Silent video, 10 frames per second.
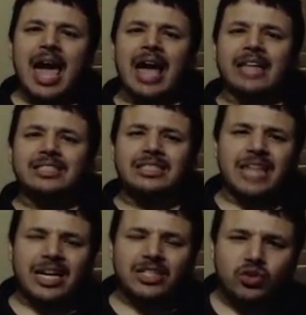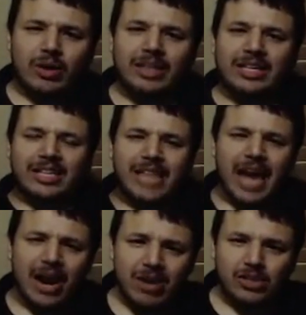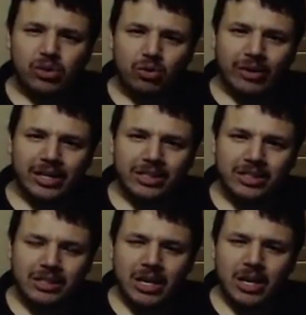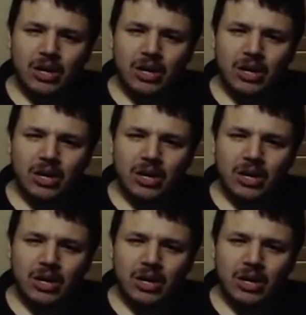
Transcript: and district and territories,